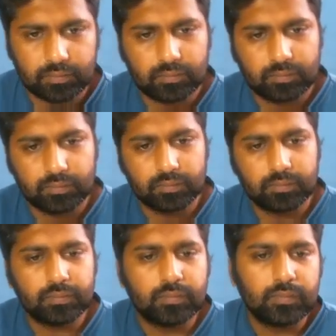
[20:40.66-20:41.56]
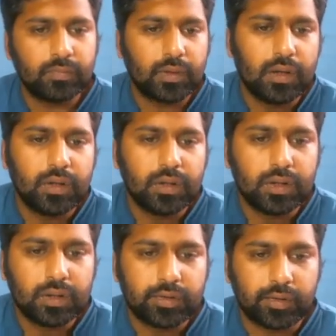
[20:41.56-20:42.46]

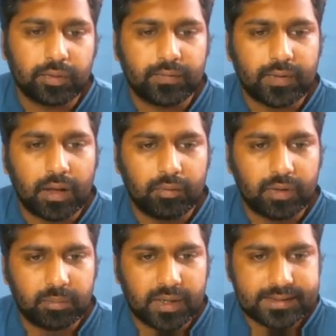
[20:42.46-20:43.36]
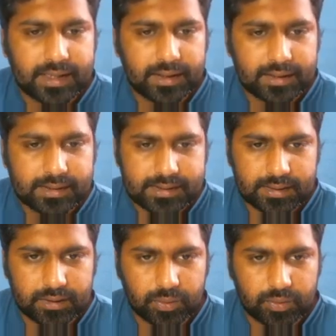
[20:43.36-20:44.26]
So 1 by sine x
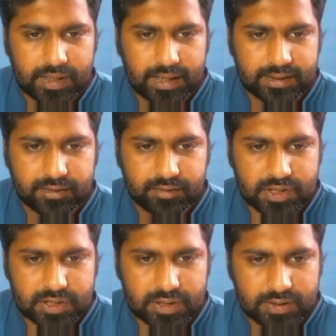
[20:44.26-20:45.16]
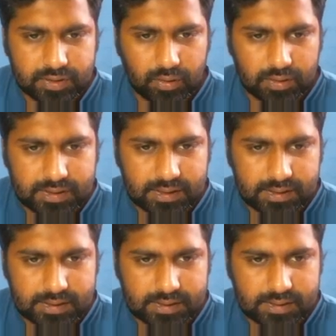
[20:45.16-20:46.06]
into sine x differentiation is cos
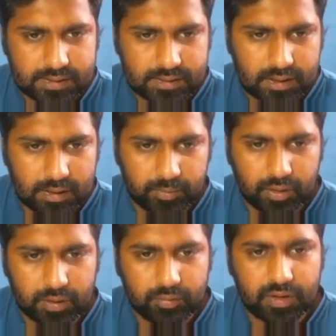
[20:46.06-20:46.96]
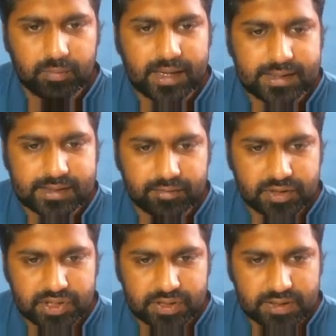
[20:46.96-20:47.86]
x upon 1 by x
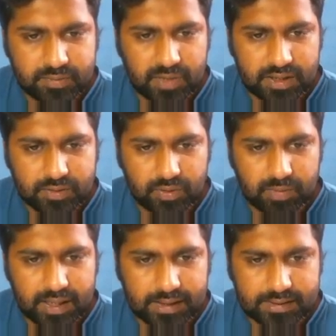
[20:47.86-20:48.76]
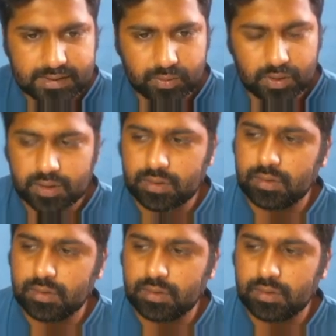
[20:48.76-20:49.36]
differentiation is minus 1 by x square.